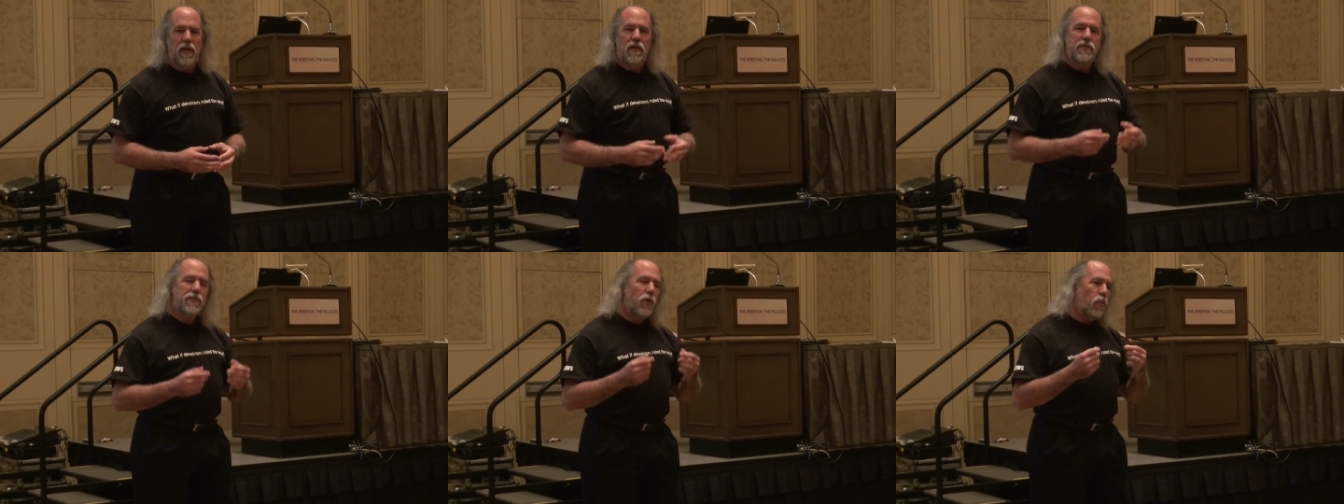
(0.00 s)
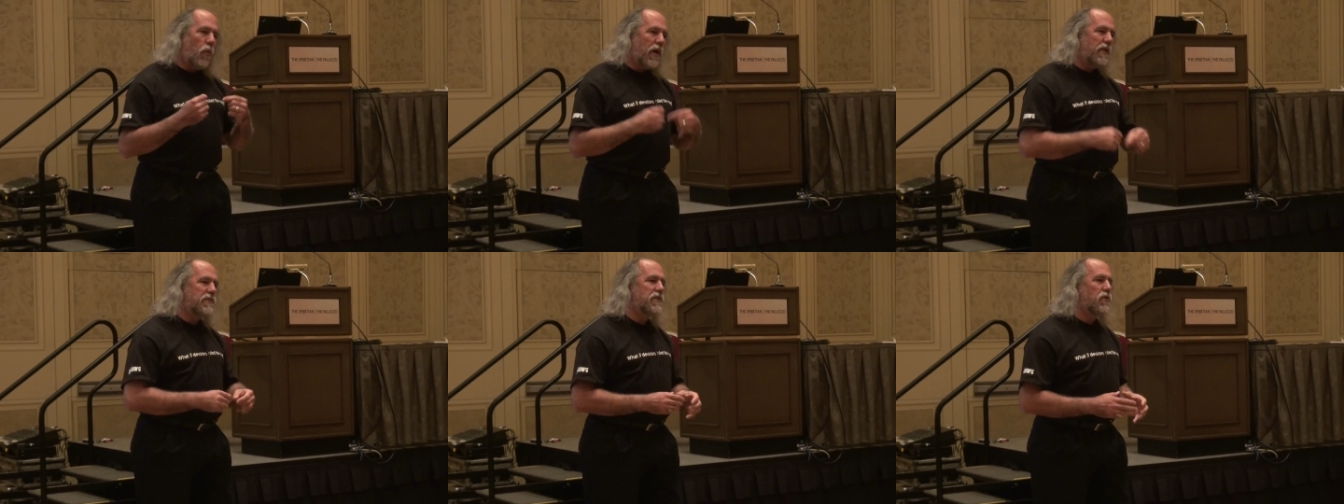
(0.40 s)
So
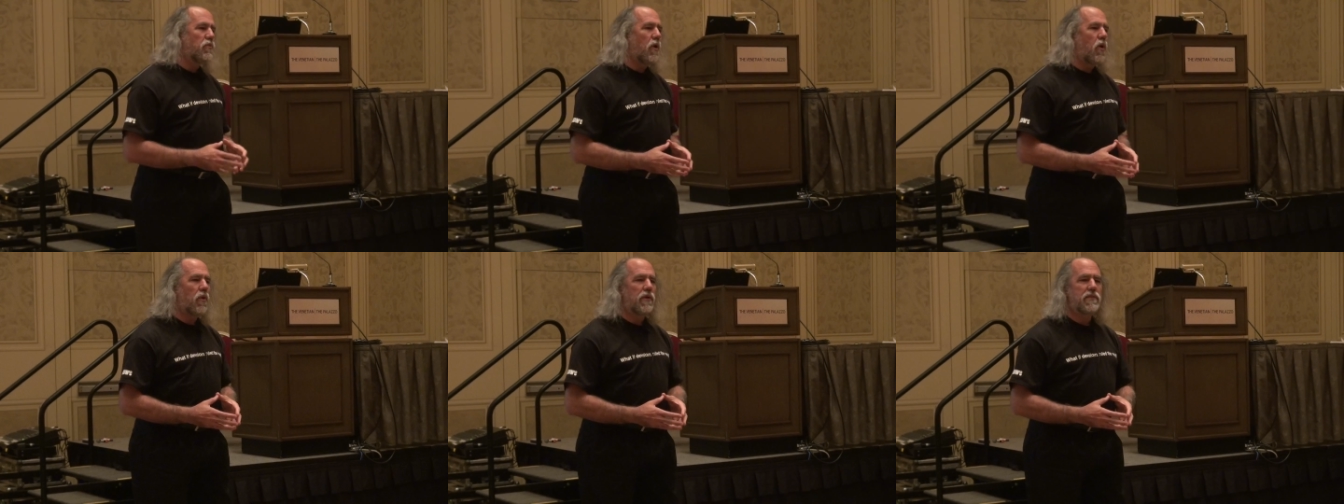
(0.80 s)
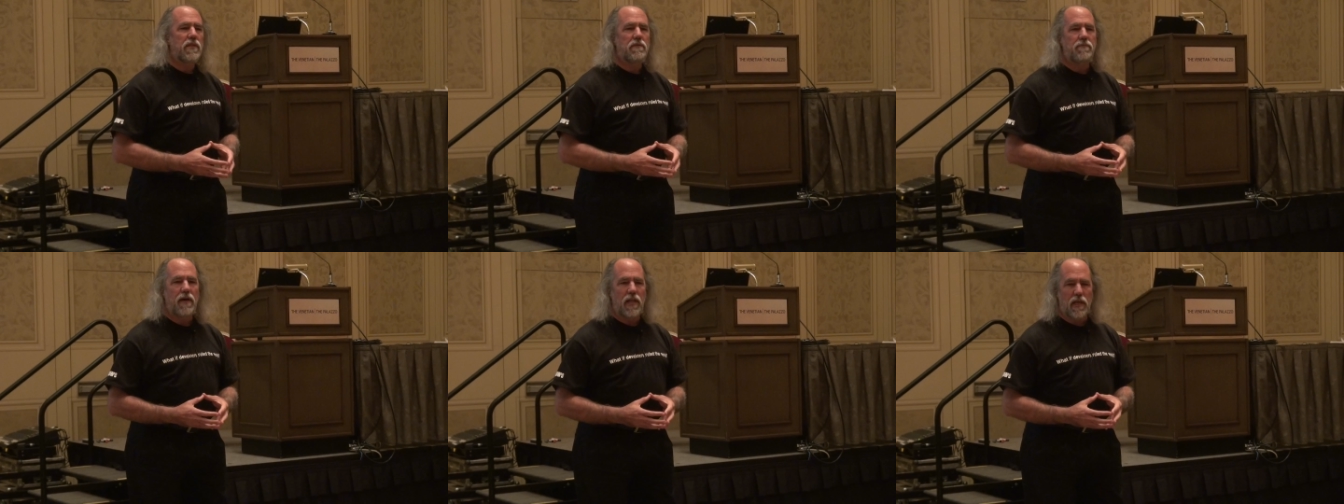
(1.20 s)
what is the role as
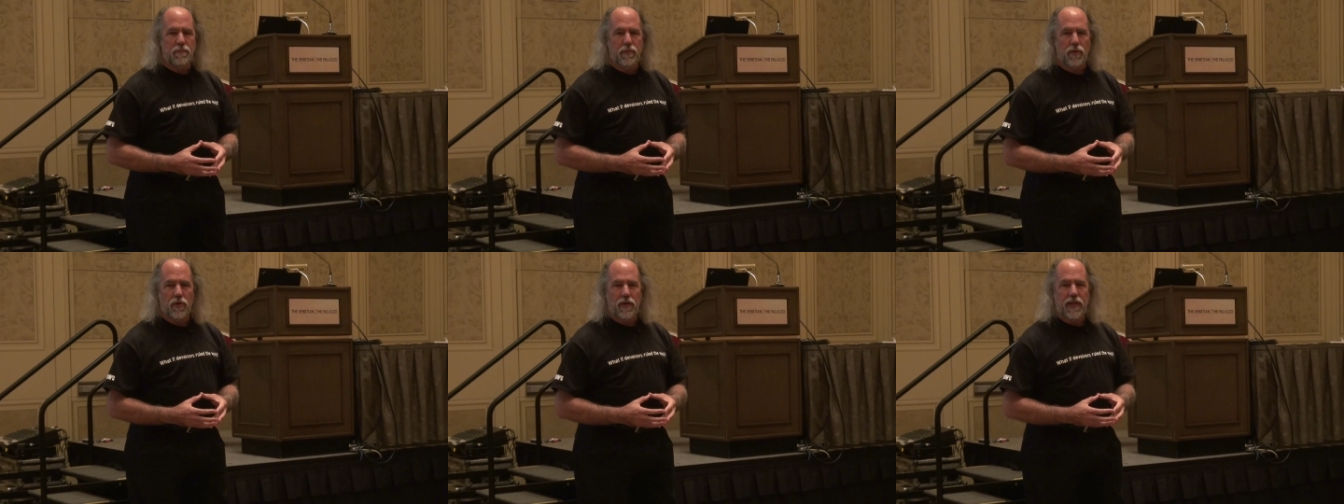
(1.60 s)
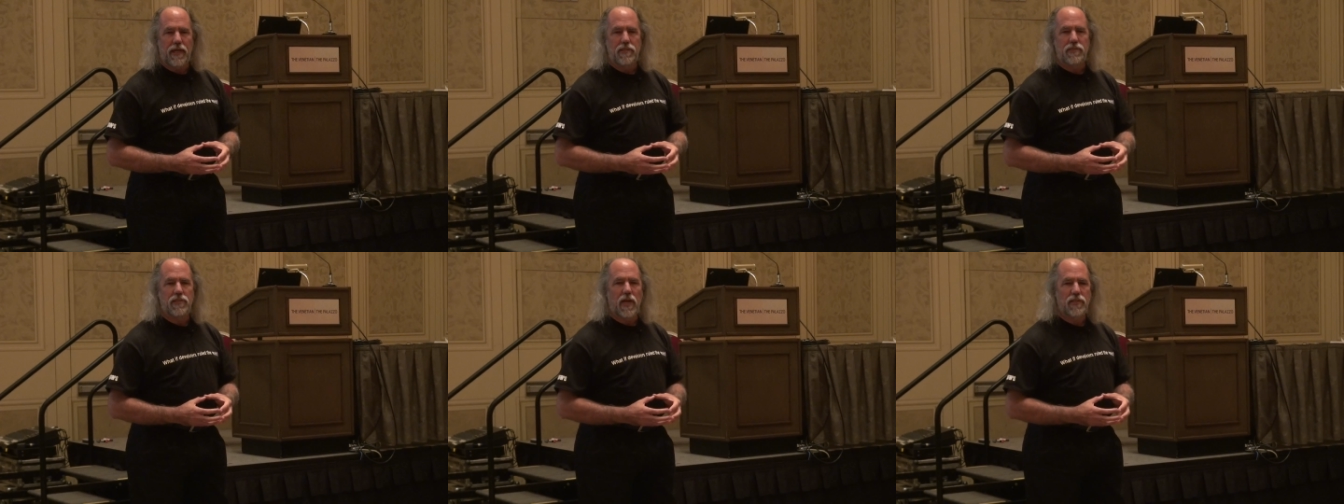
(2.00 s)
a developer
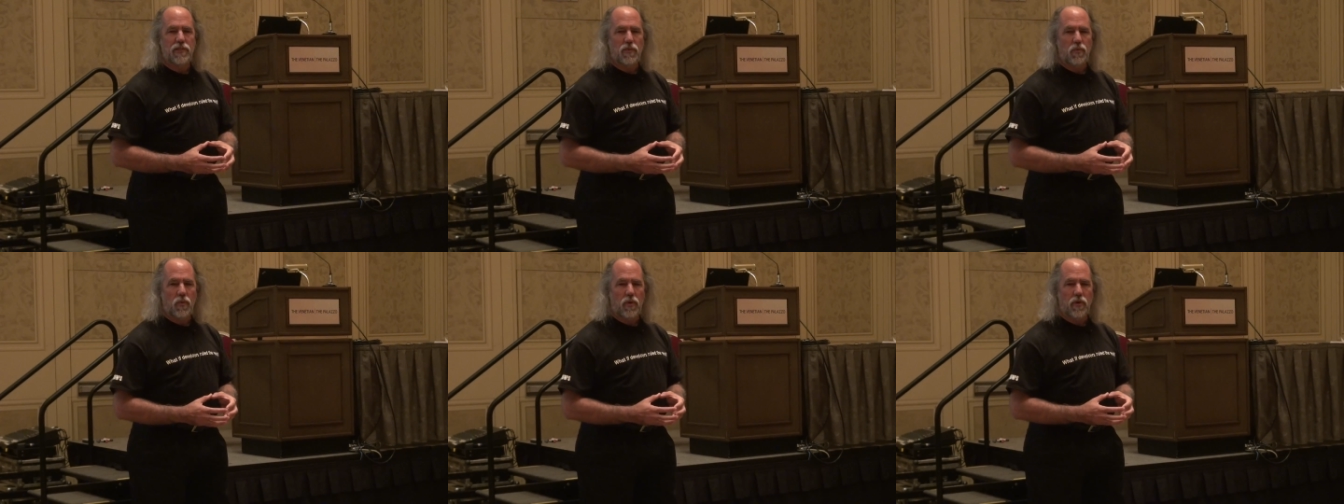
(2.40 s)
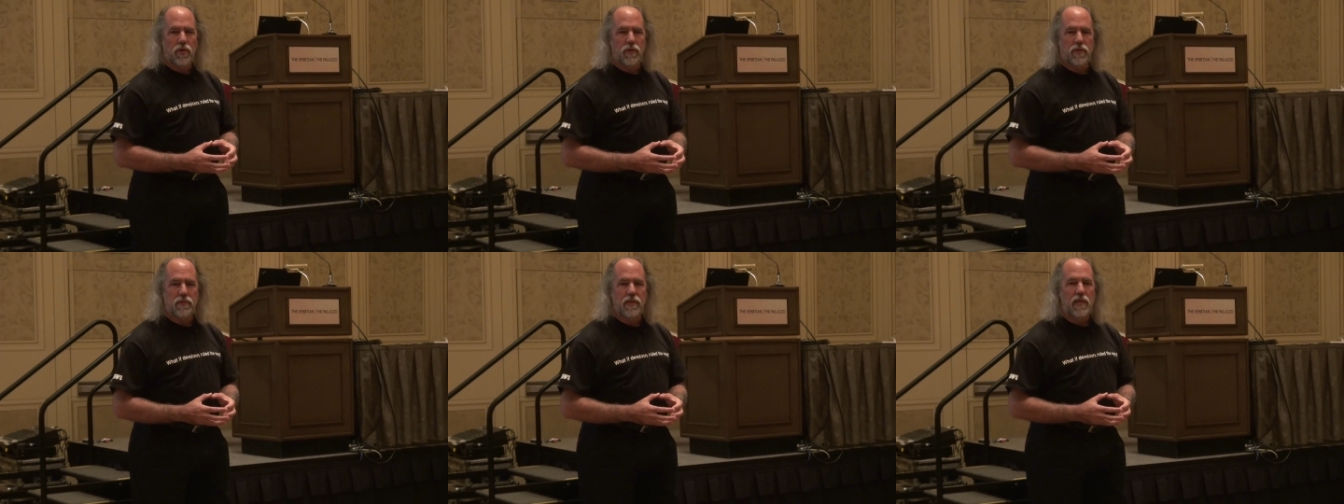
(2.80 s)
in such a
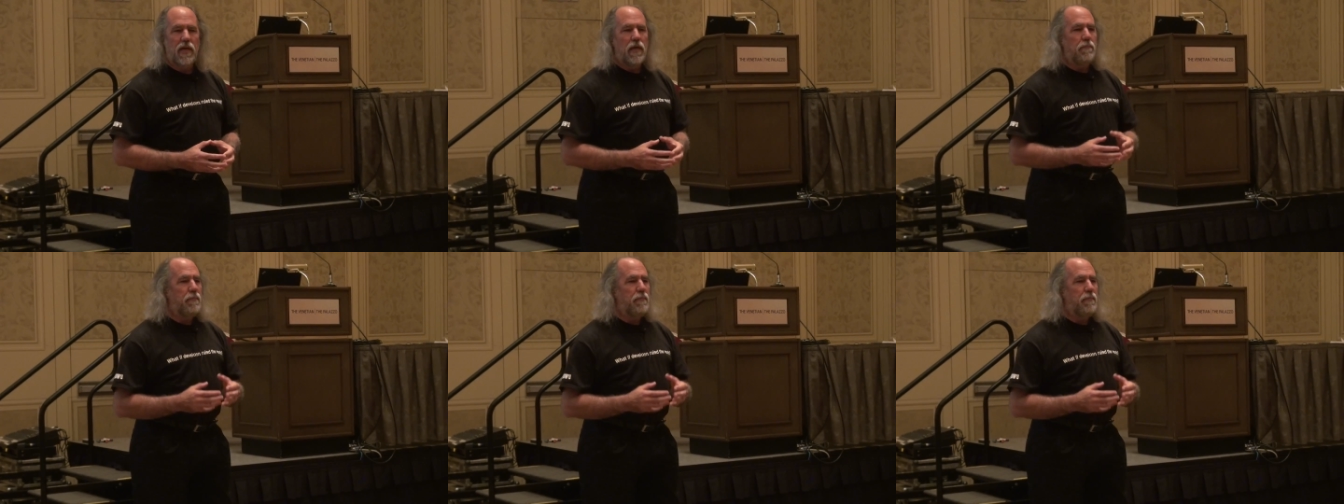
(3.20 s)
world?